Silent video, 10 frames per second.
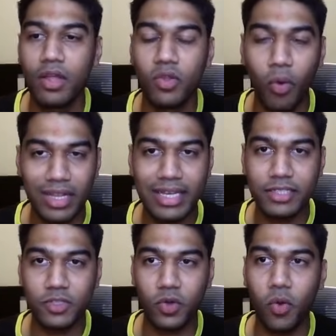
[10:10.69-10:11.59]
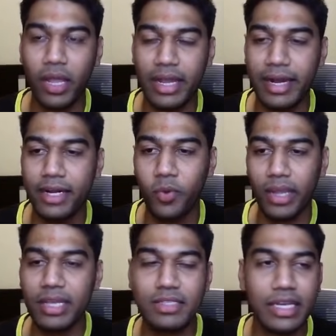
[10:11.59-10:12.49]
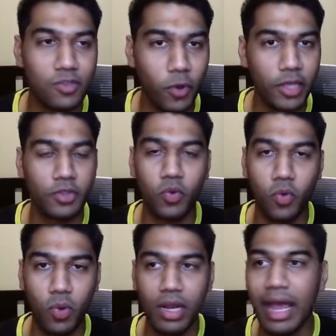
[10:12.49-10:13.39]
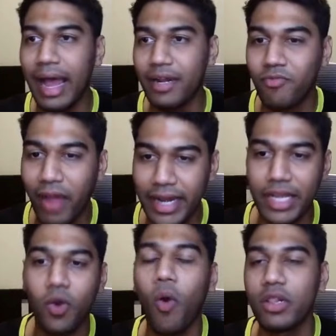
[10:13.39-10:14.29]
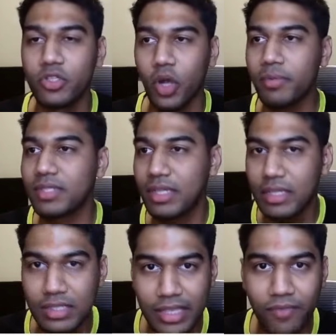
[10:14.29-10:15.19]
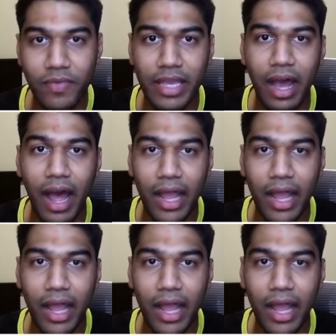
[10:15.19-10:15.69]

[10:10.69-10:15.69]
The only thing it's going ahead and doing is it's going through Google and finding all the jobs the same way I